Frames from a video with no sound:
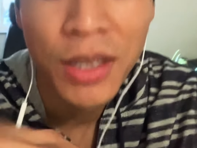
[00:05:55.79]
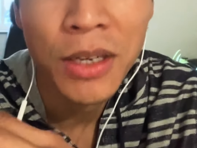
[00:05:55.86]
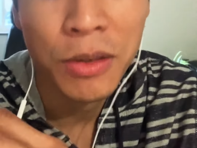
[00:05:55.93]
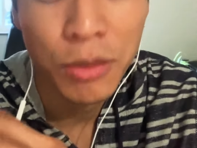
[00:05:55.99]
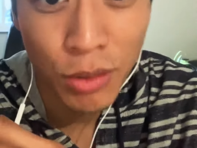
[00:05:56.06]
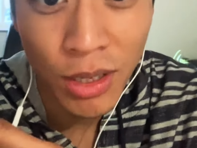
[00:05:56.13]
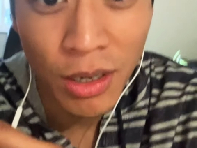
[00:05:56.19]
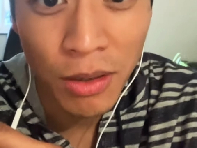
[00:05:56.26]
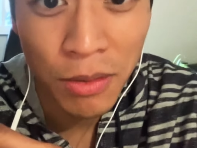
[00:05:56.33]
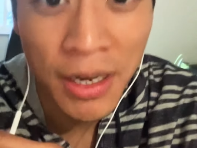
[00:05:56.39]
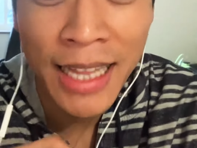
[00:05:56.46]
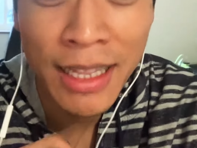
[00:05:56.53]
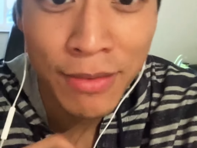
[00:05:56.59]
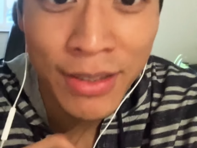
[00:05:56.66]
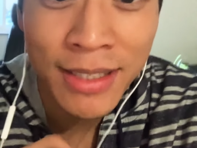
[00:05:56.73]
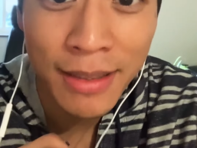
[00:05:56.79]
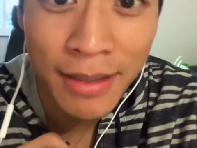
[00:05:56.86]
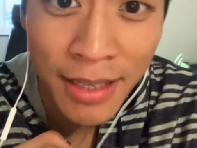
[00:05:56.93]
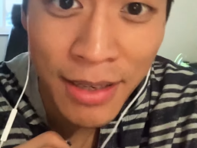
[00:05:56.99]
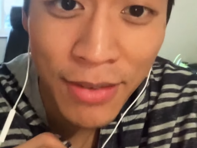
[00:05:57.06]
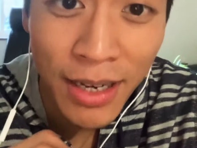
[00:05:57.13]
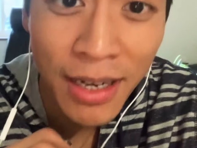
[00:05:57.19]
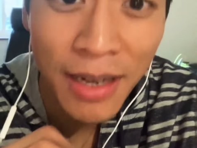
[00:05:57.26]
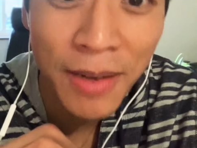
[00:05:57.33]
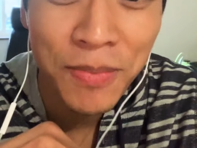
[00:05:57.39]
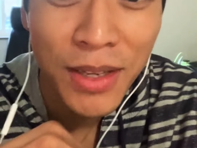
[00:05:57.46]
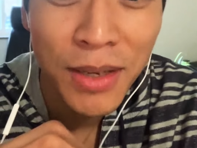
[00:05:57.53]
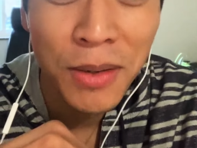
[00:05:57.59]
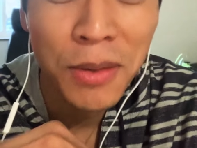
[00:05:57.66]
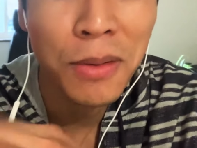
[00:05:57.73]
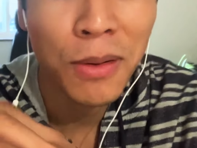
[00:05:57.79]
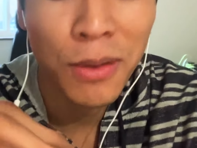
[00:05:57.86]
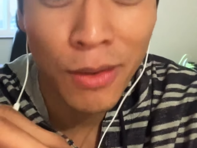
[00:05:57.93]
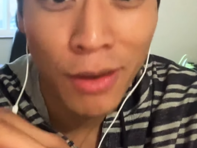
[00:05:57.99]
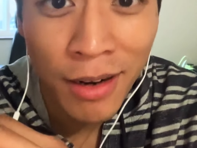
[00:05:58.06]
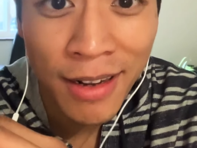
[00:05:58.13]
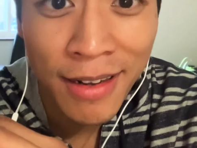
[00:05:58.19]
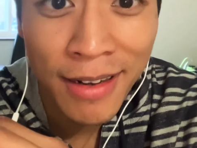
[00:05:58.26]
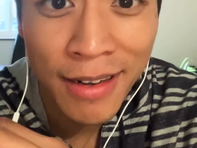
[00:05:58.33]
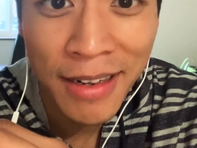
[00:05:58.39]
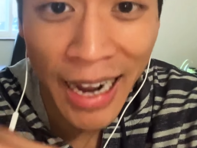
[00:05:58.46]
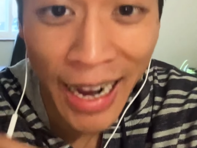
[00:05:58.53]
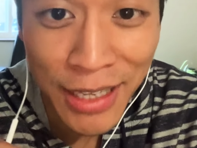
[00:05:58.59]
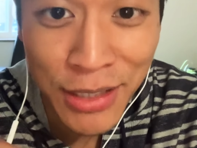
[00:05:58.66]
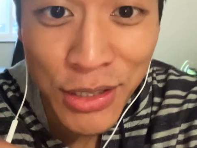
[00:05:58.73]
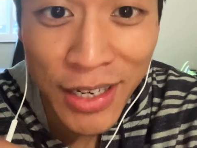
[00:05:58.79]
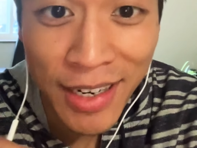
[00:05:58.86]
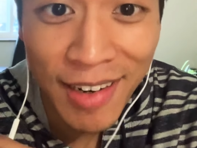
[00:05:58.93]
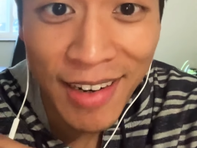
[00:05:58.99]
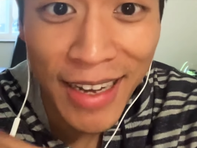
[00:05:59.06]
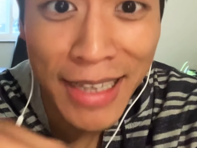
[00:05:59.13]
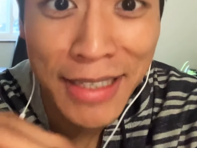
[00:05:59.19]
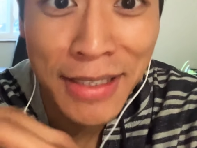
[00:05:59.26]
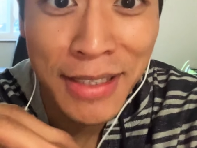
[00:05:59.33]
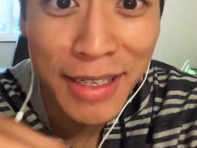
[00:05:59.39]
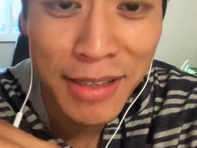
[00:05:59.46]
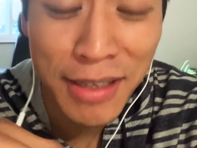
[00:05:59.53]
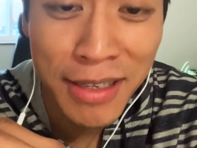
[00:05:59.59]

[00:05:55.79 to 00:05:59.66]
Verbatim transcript: you know, cannabis sativa or ganja as is,